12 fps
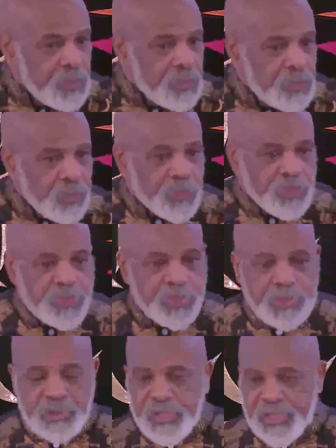to
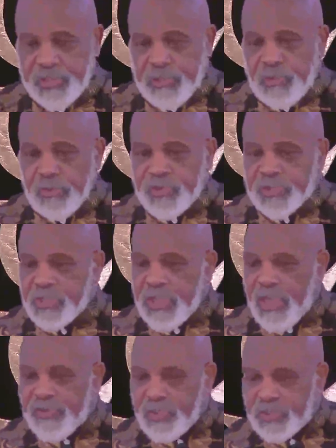consider that the earth is
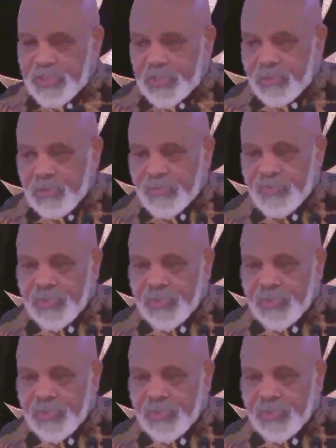not the center of the